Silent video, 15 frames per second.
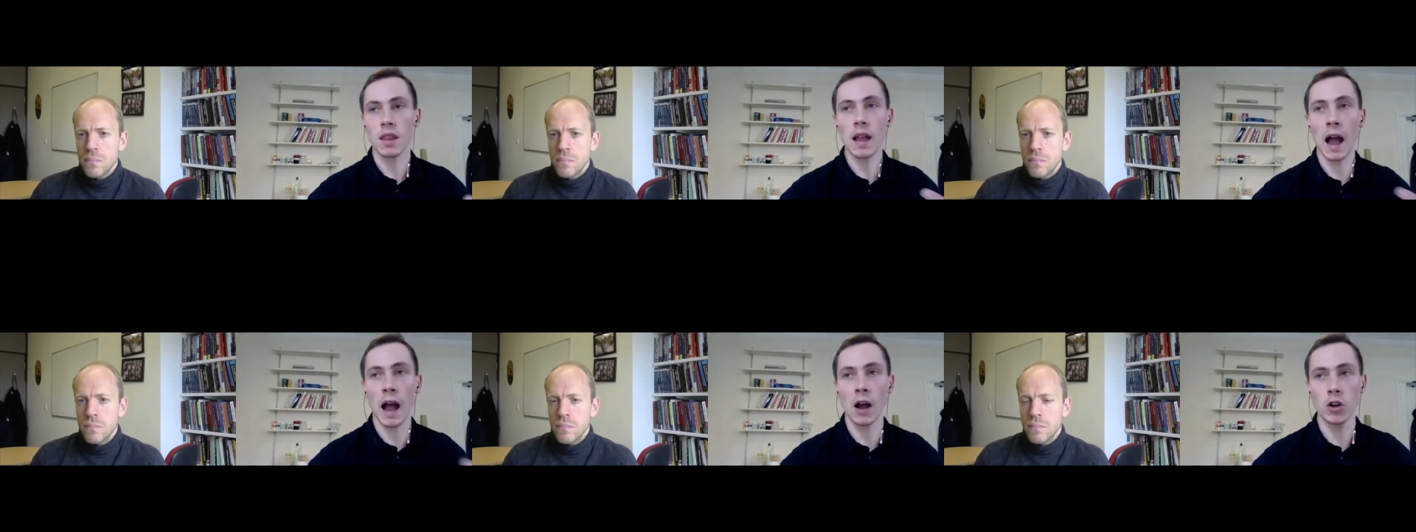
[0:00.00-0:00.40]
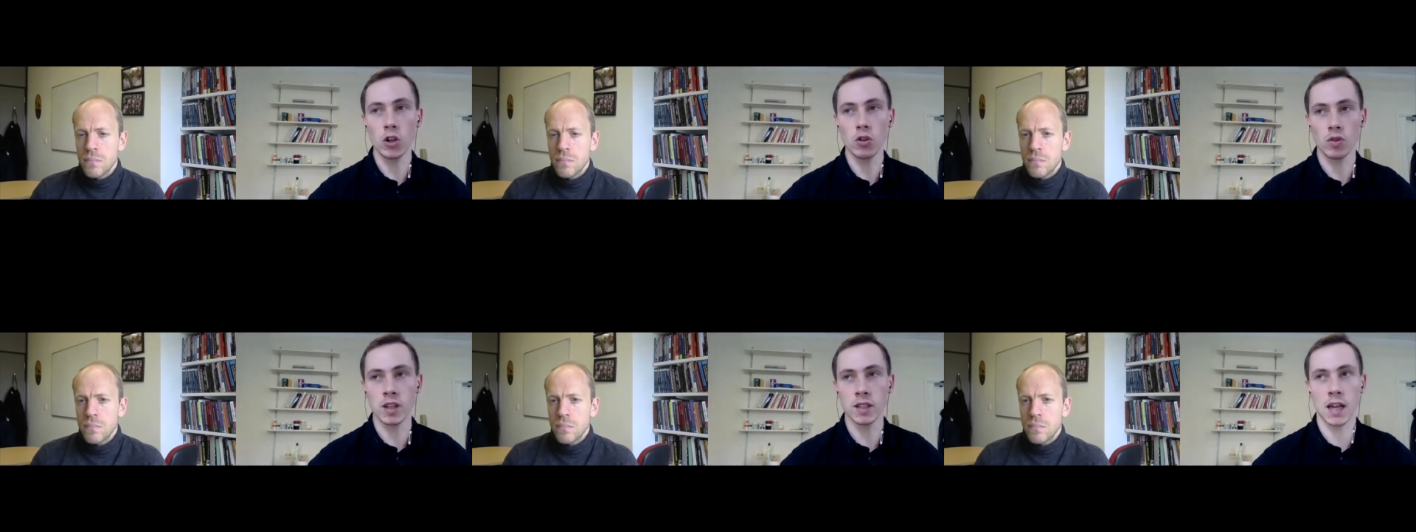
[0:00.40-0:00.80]
Speaker 1: how do
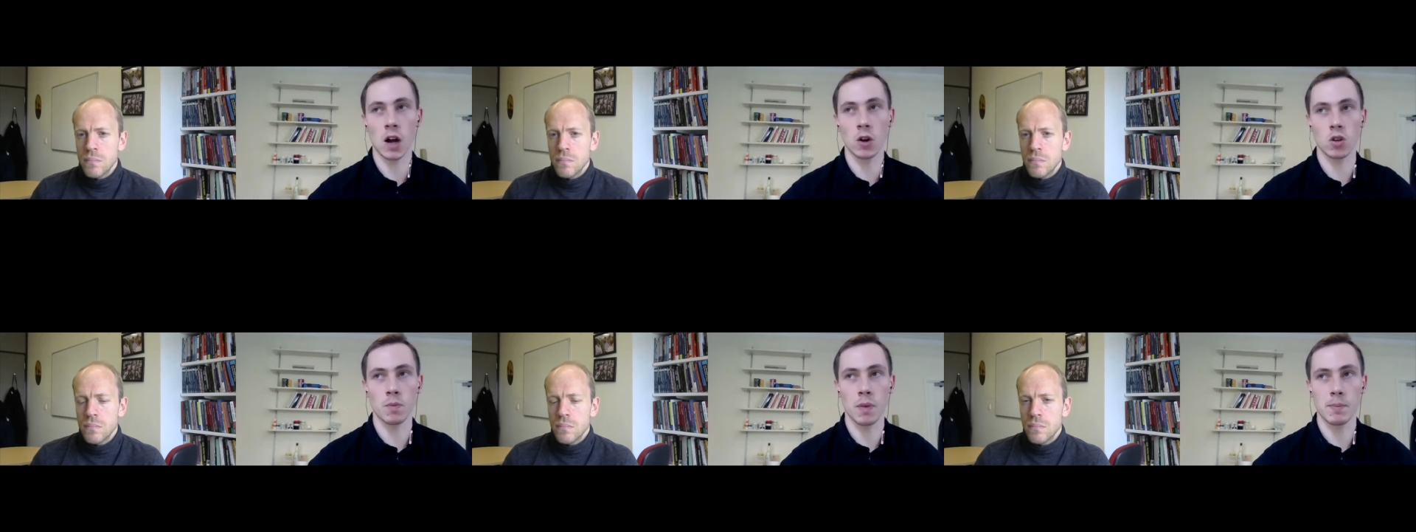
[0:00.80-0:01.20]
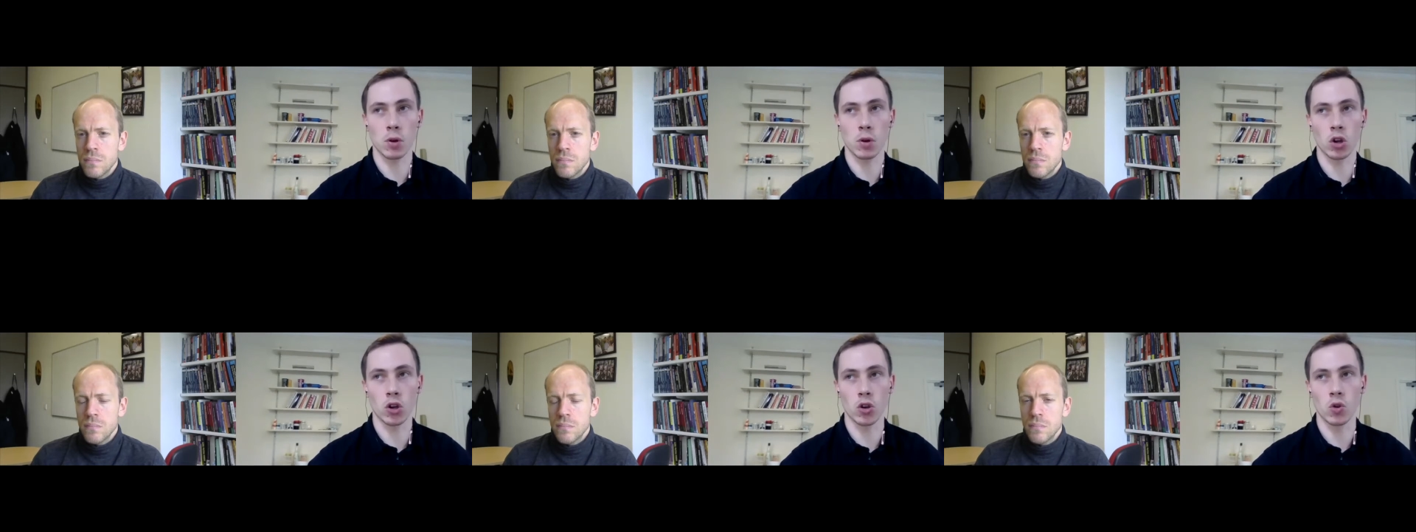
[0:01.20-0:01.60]
you reach out to
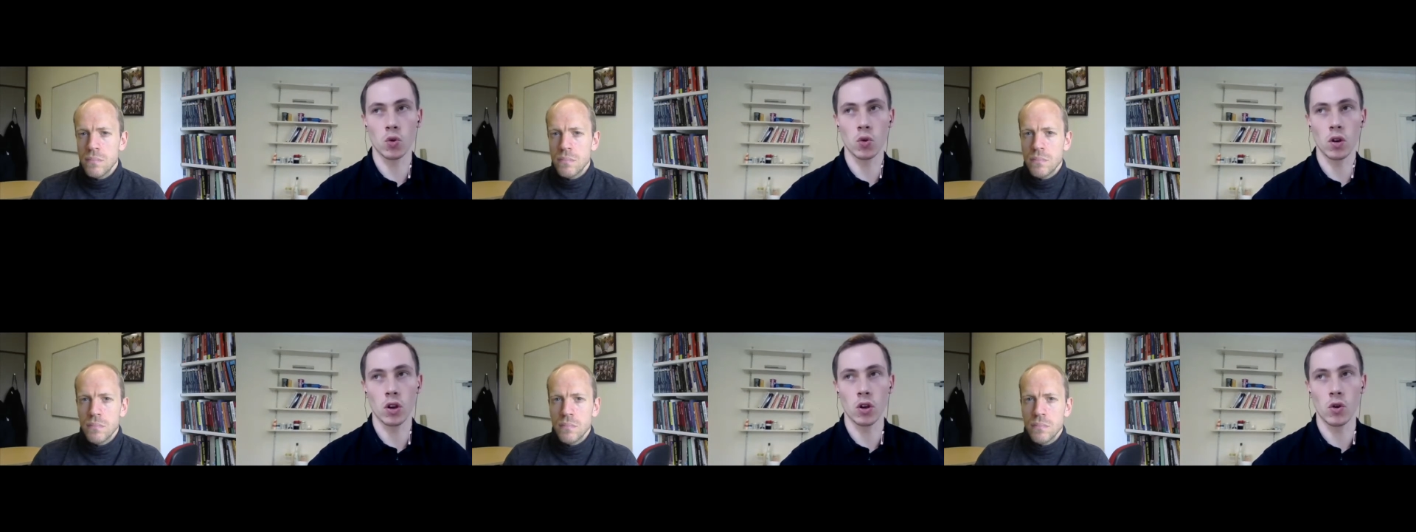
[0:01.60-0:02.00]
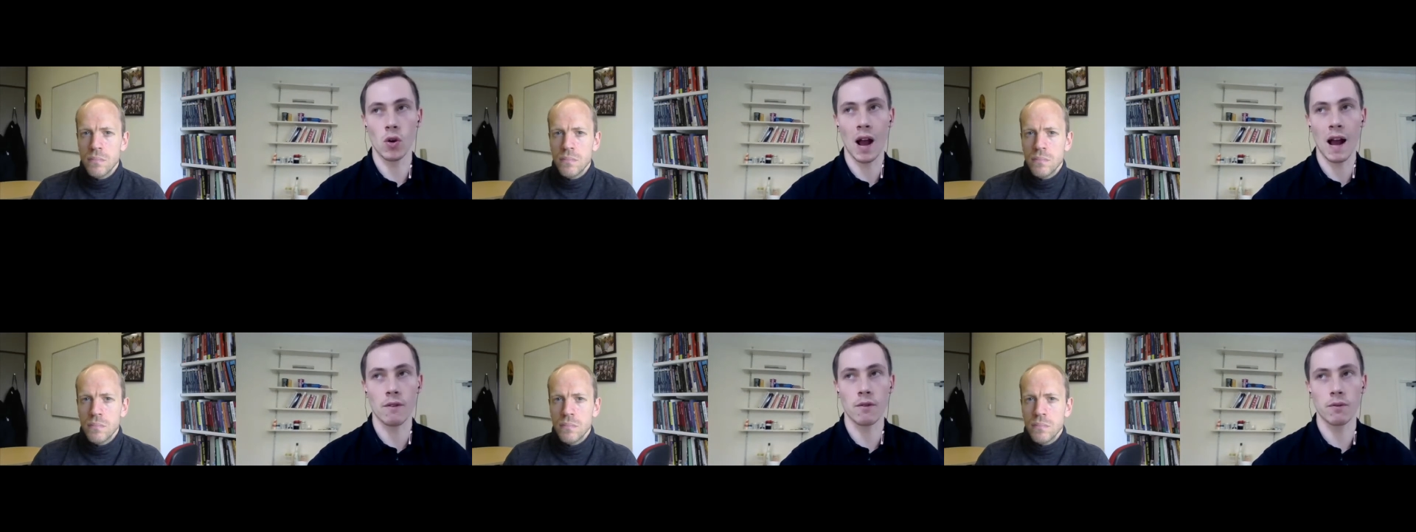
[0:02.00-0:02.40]
people who who
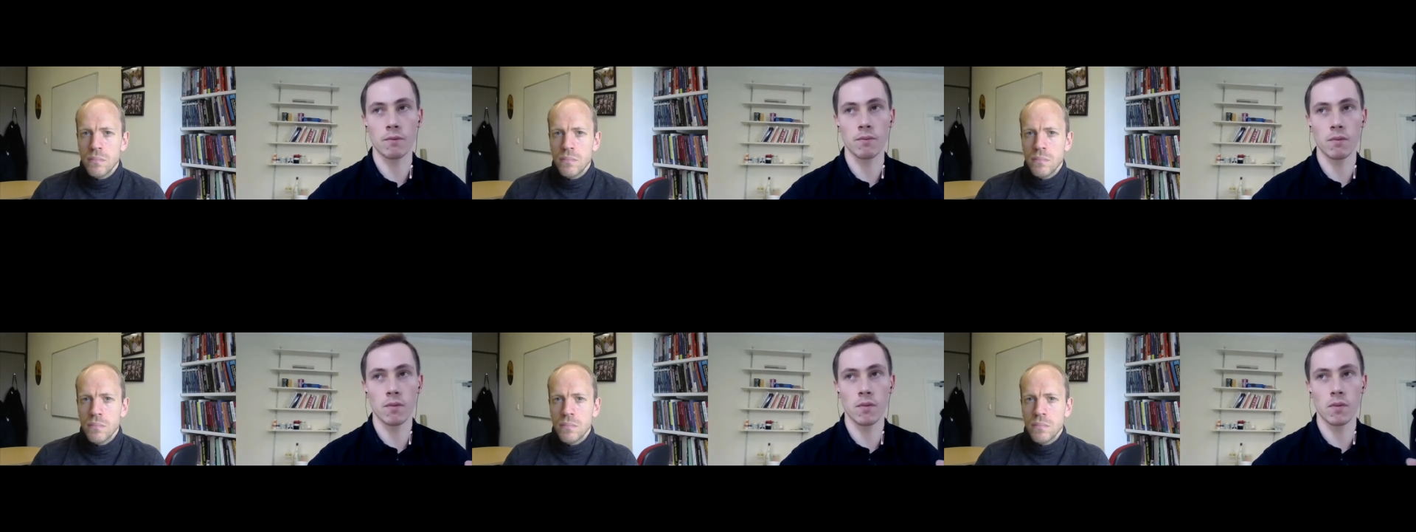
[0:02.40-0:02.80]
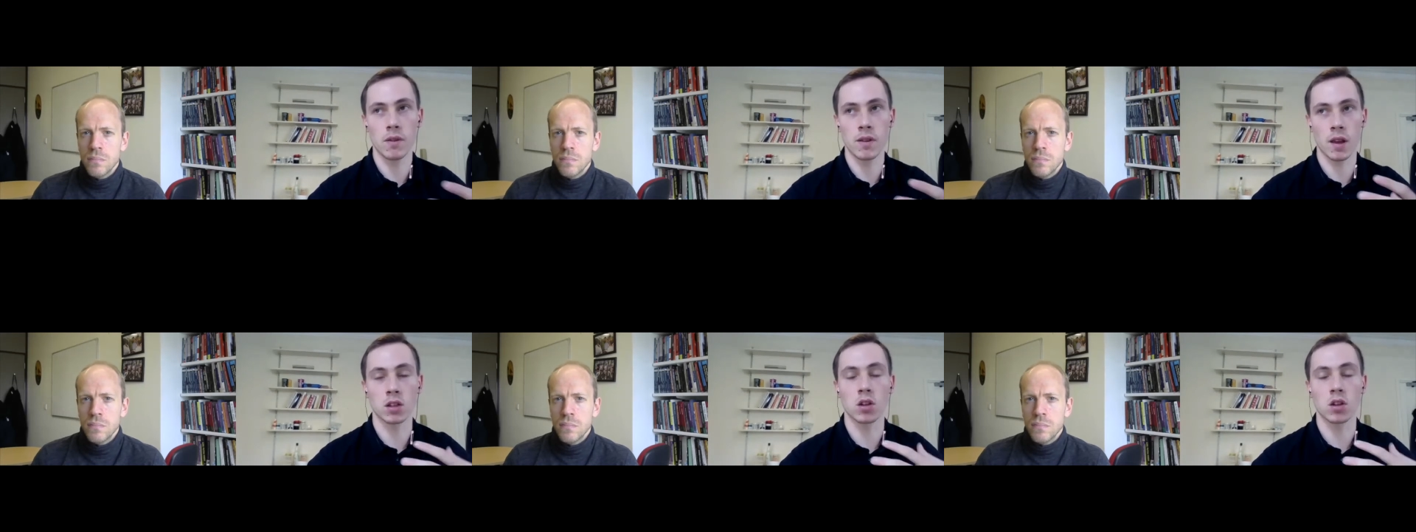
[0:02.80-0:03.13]
have such